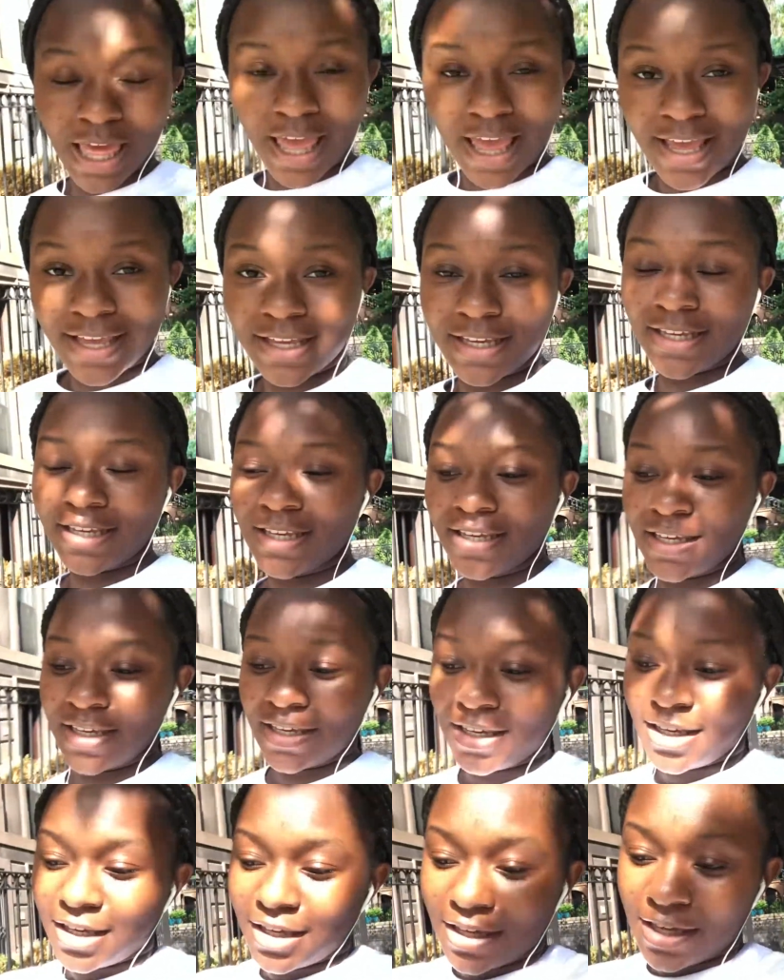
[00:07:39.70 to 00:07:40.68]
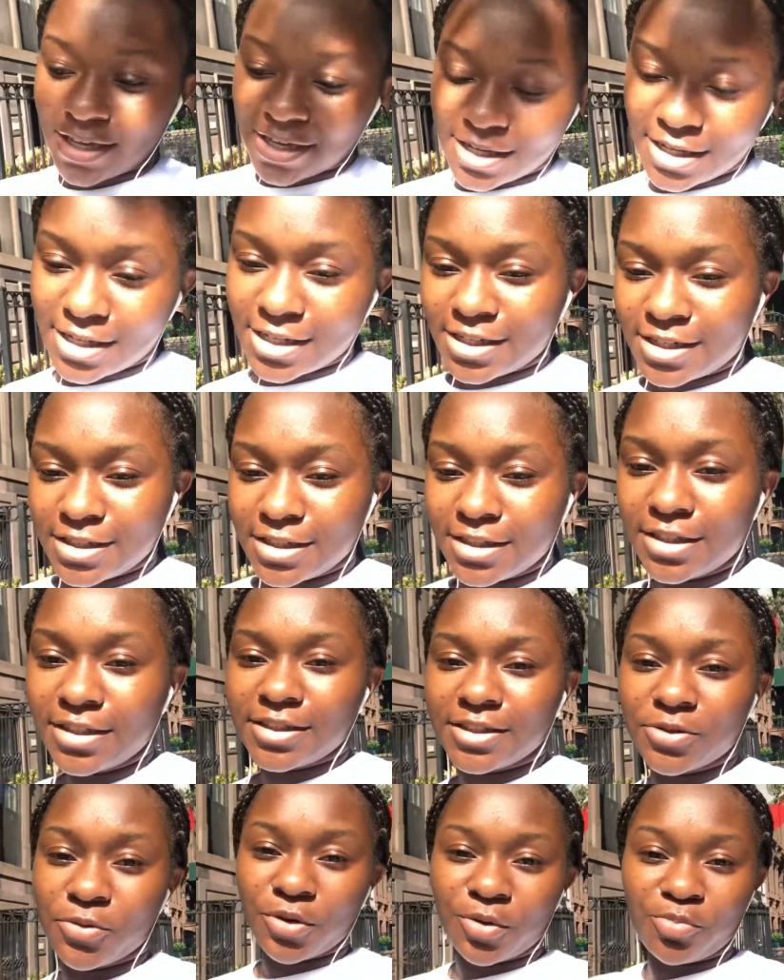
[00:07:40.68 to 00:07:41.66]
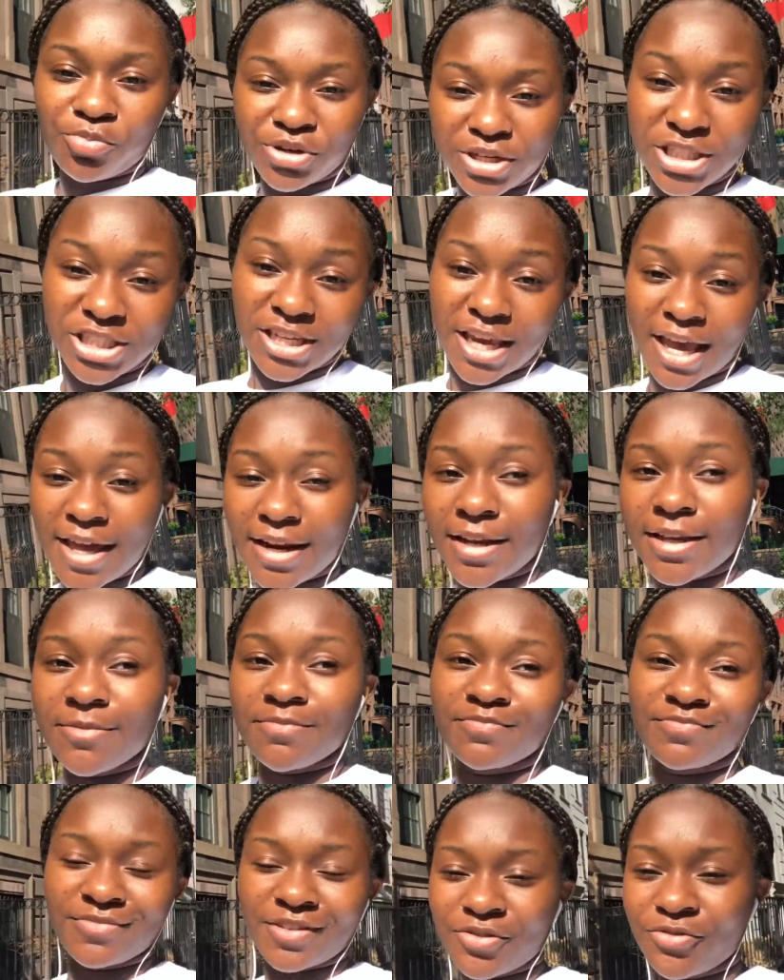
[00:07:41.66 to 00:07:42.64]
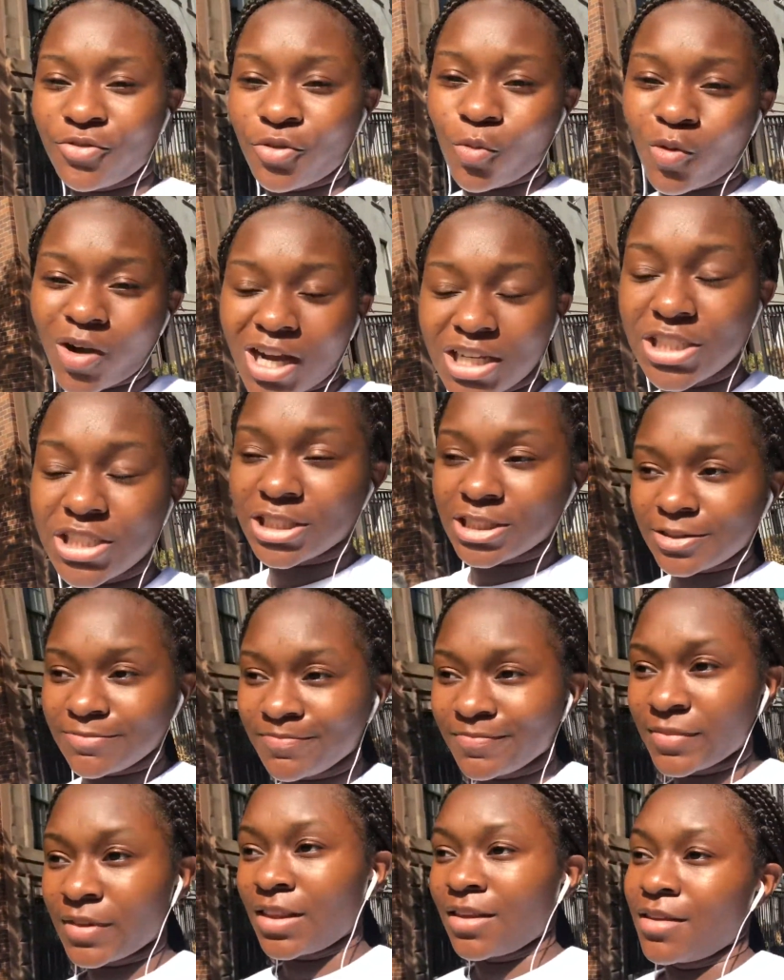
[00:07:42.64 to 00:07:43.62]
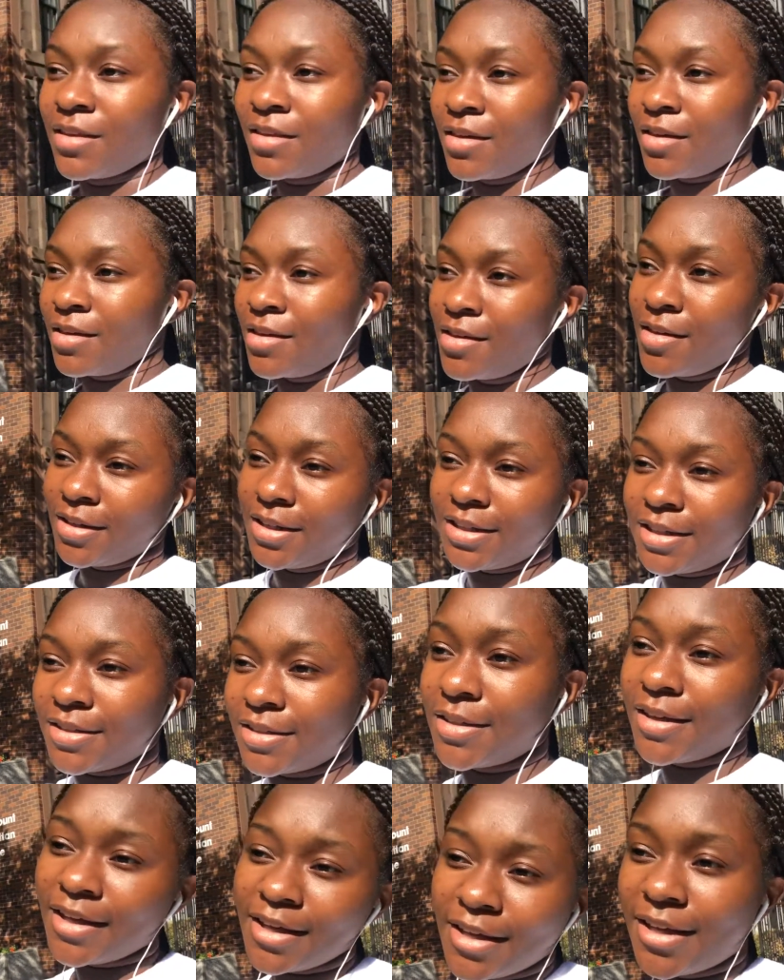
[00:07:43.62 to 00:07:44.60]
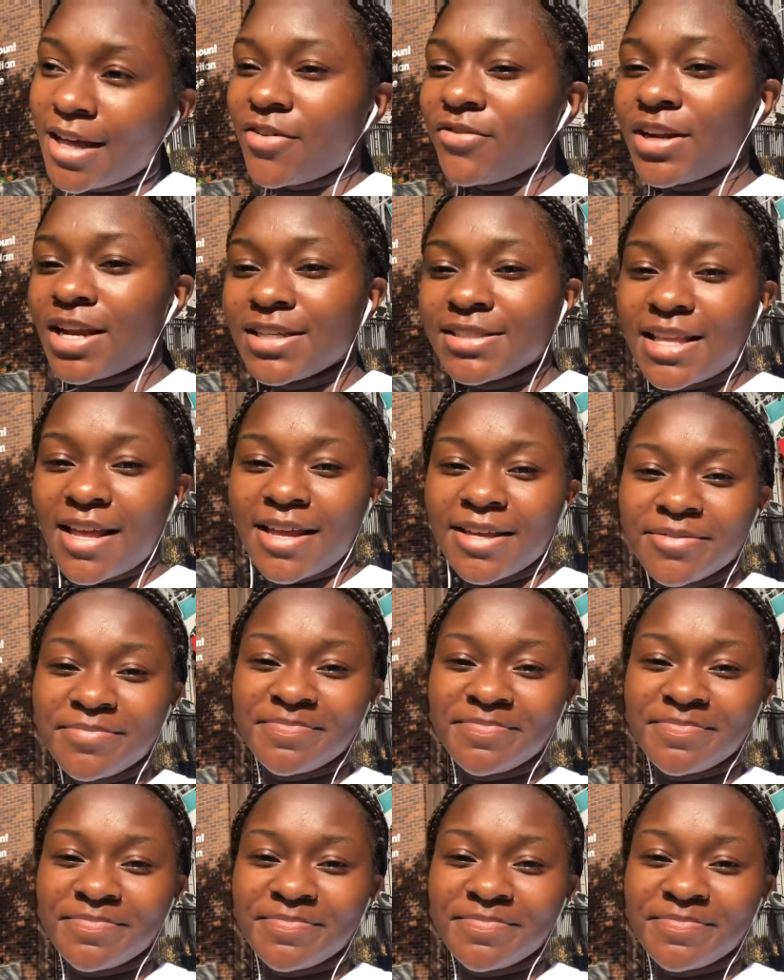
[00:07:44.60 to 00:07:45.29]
that uh, we appreciate it for watching and yeah have a nice day